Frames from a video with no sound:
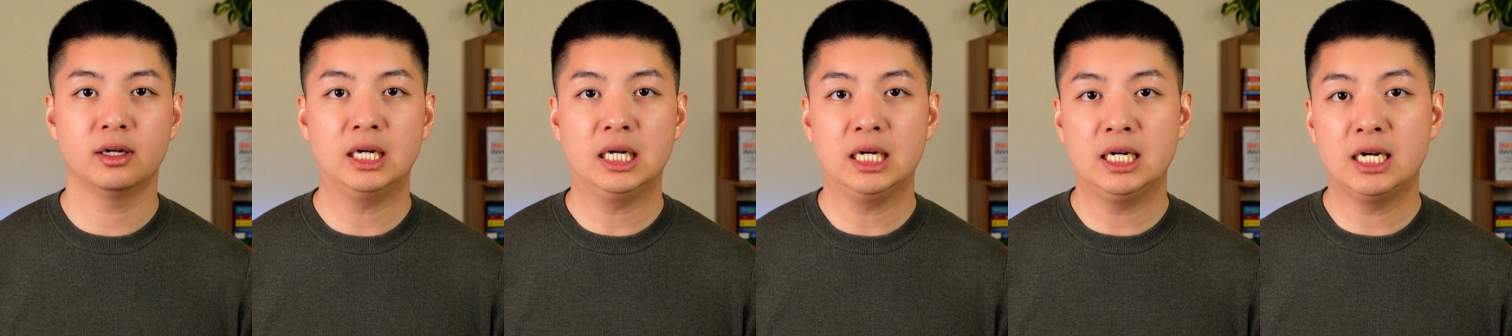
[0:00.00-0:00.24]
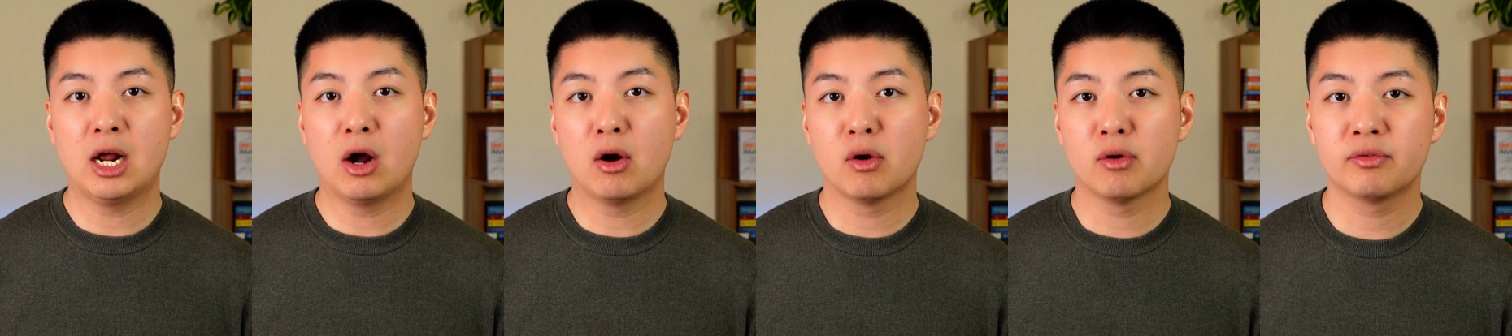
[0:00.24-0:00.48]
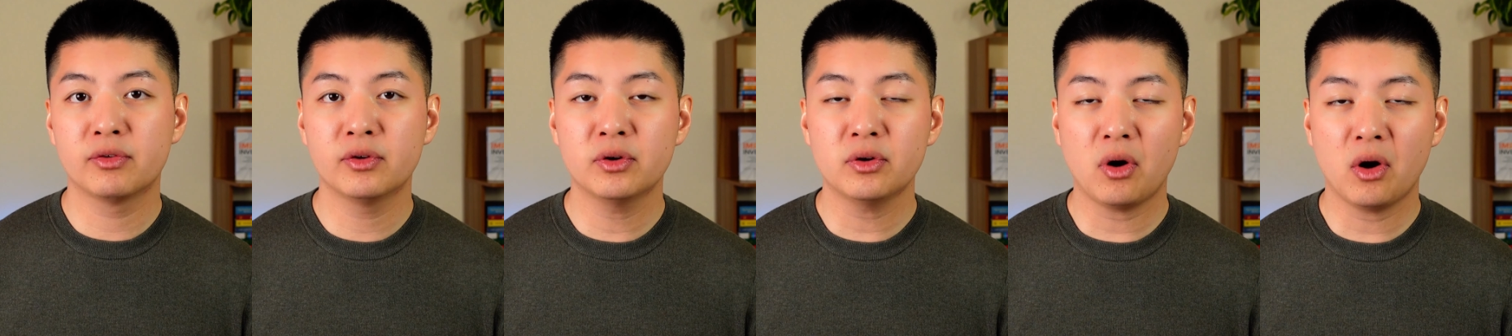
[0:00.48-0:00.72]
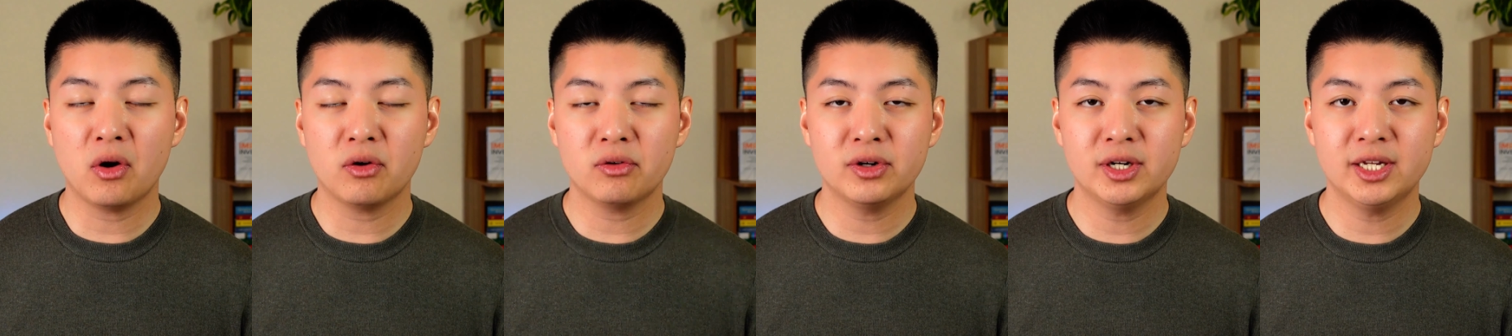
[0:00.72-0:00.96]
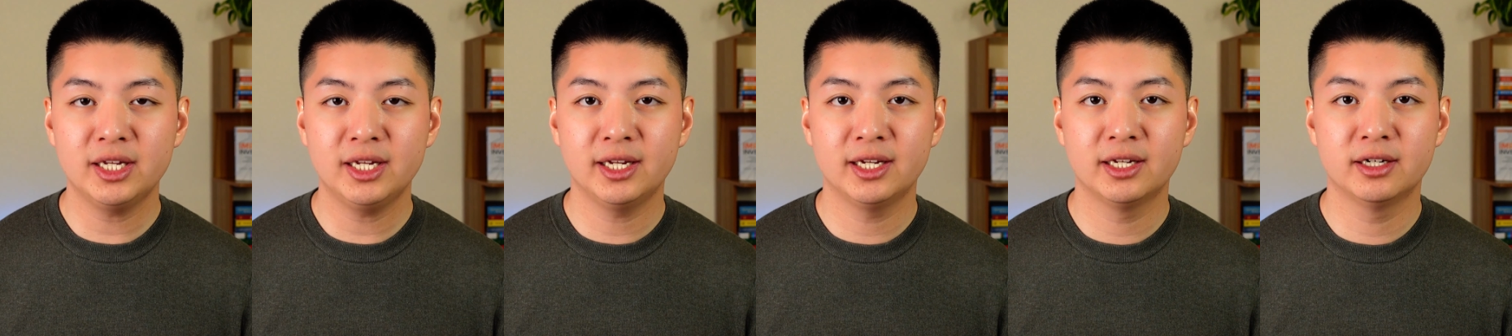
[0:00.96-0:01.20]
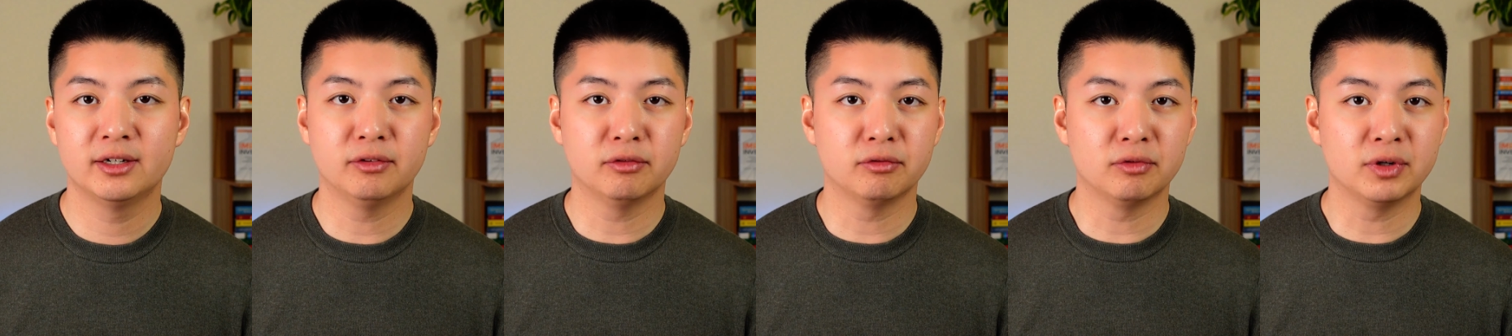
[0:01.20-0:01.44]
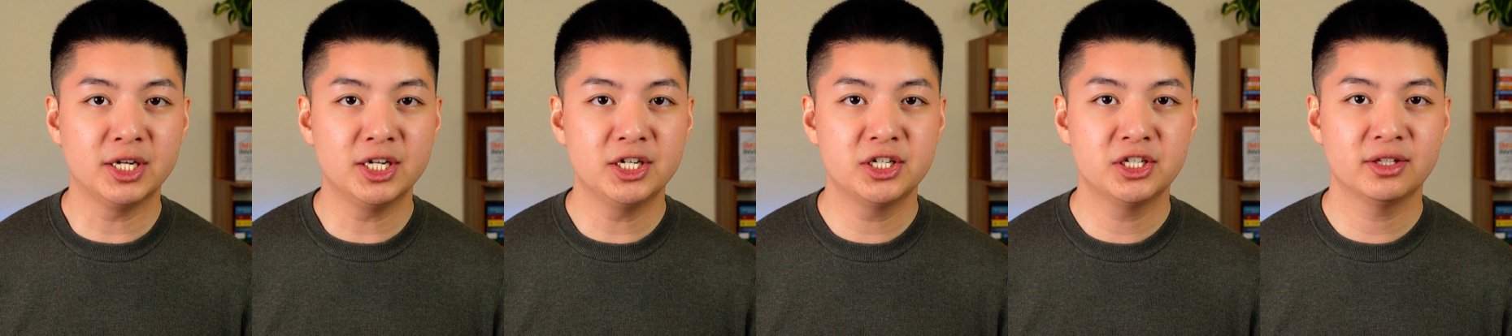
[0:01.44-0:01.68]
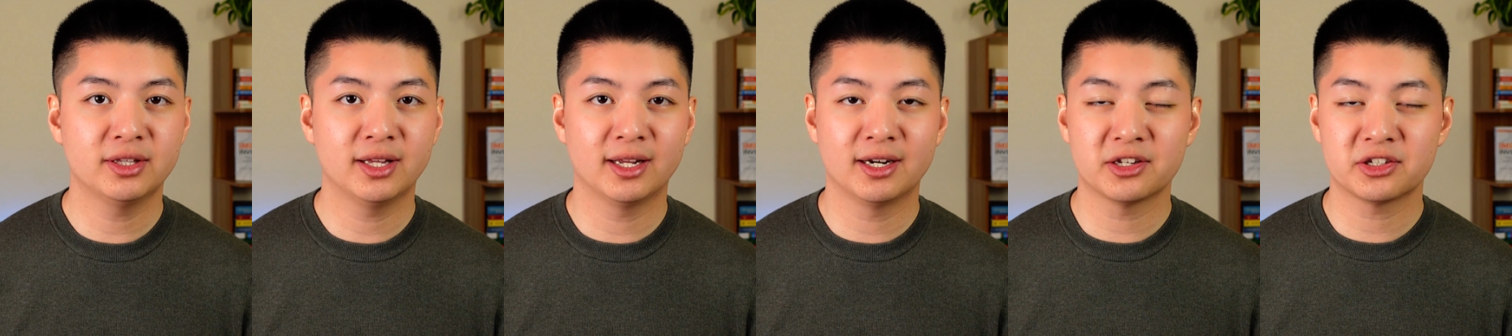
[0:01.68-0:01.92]
Now, if you're already in a
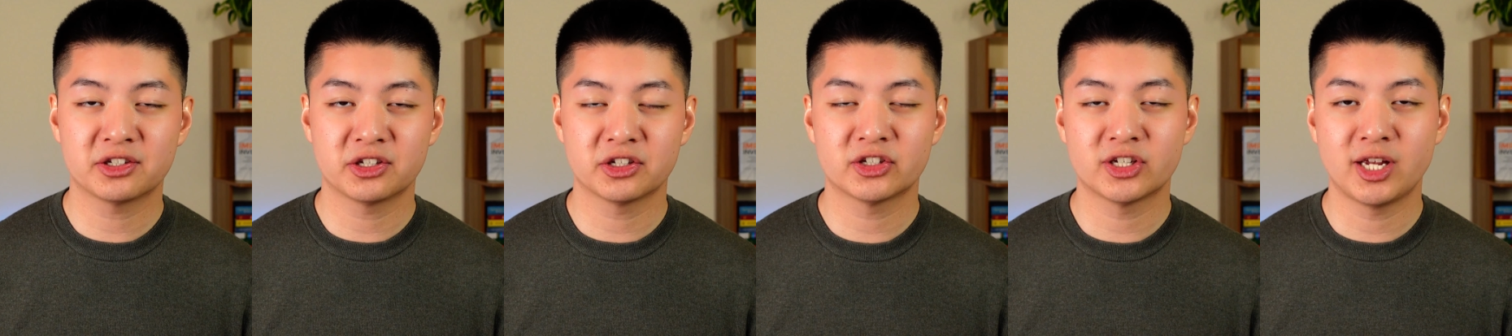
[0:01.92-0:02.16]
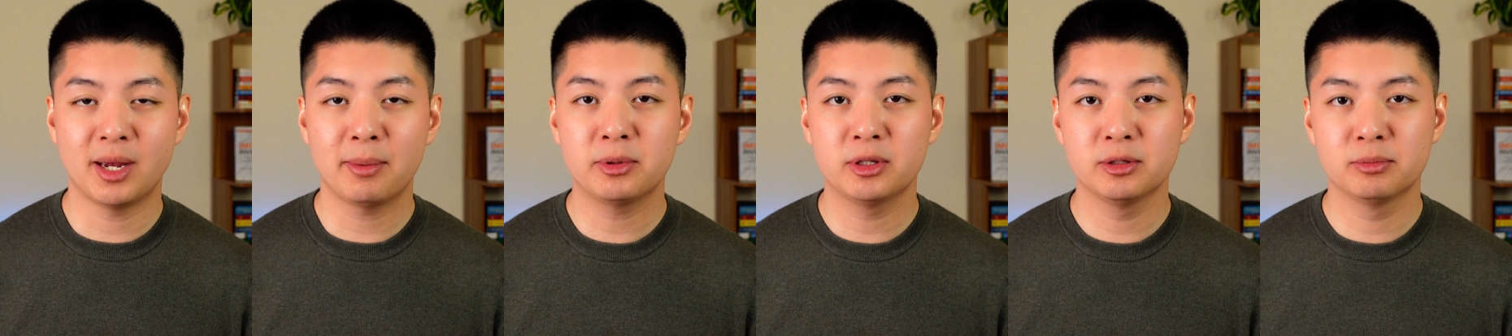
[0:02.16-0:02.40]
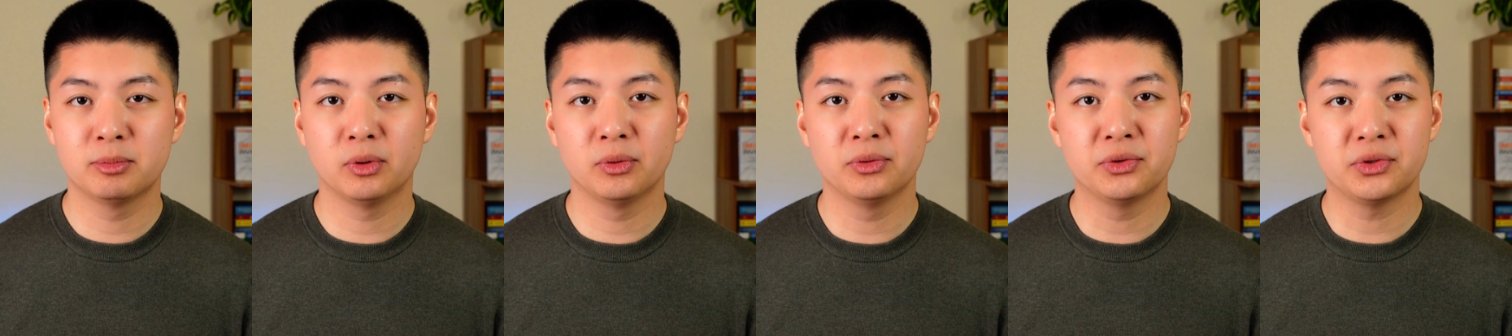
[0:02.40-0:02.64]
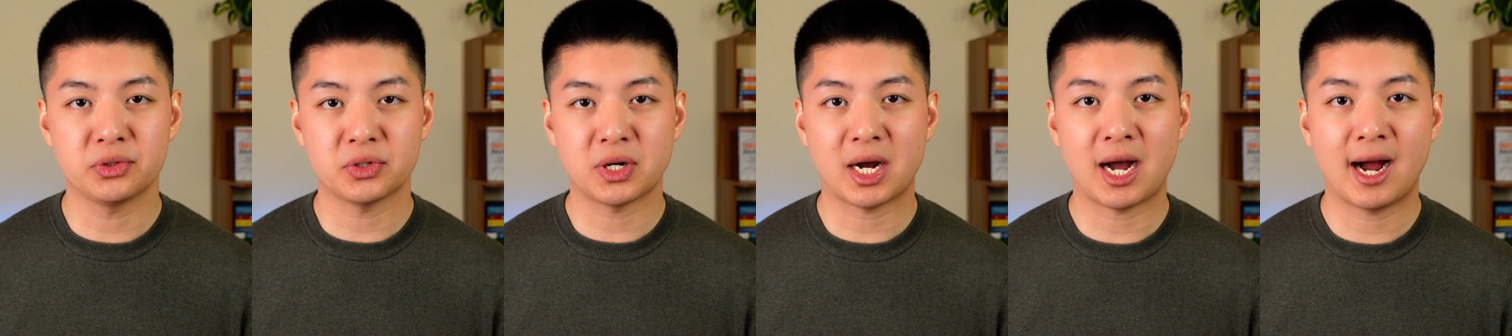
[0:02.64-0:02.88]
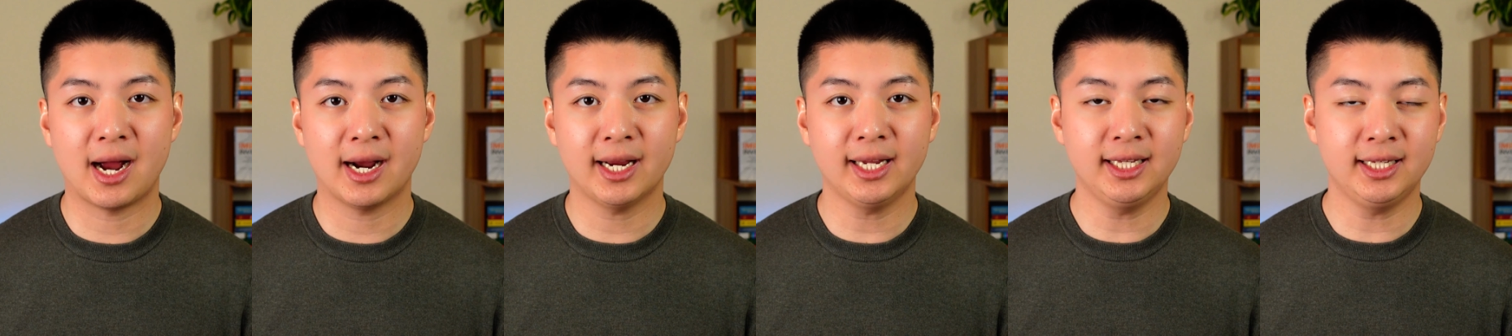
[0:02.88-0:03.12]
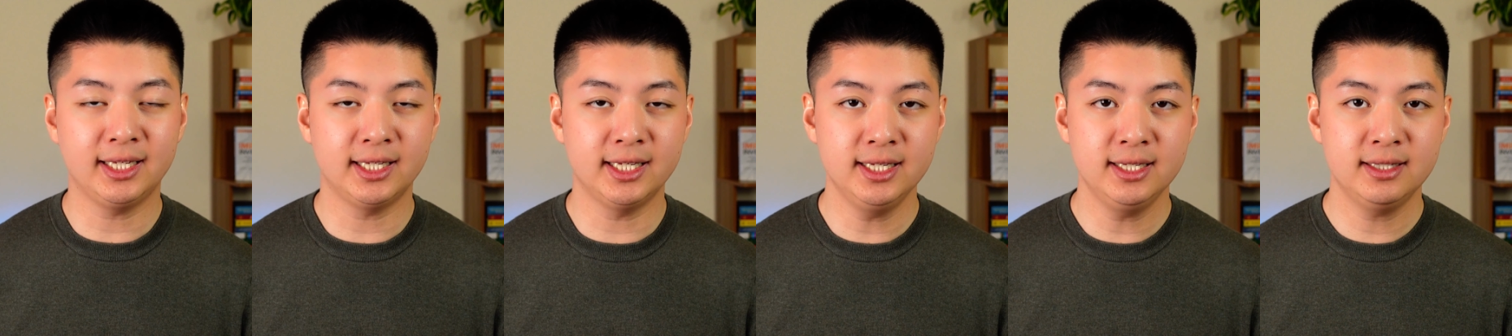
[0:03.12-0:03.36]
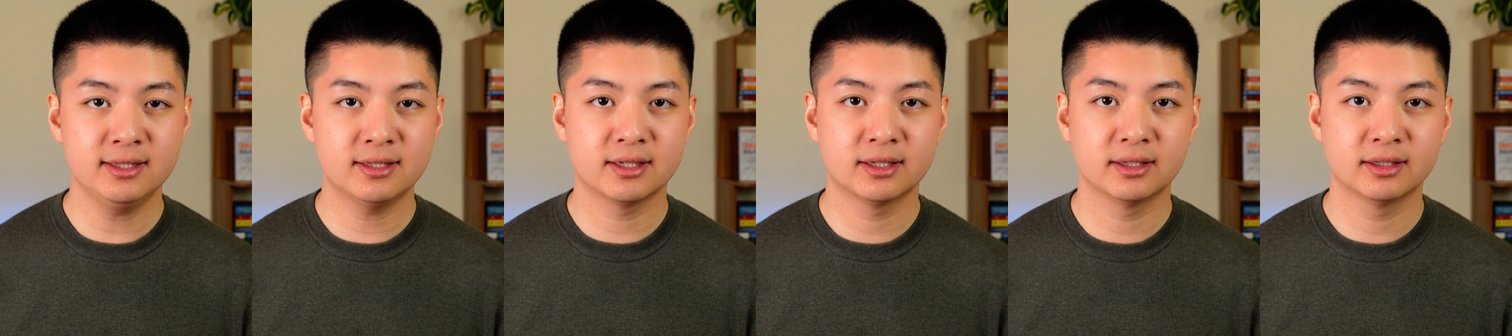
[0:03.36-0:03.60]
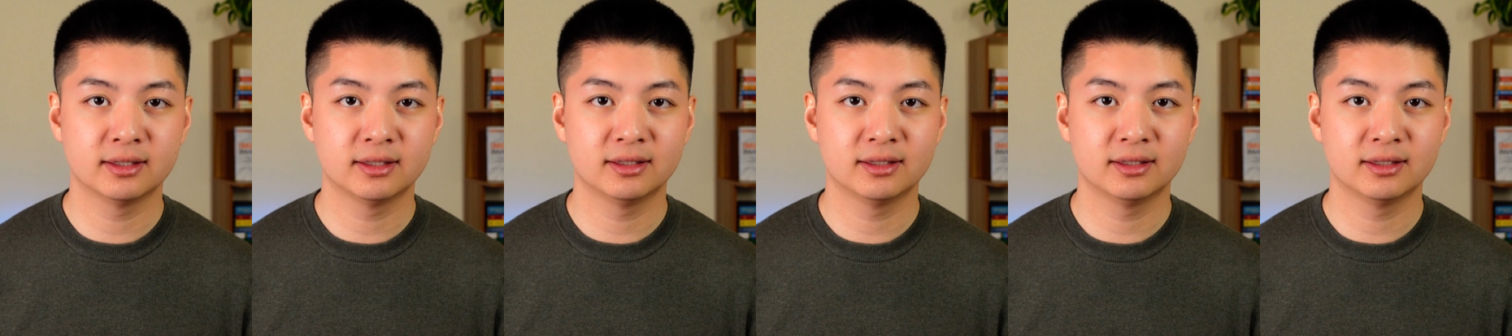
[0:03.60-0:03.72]
region that is susceptible to high heat,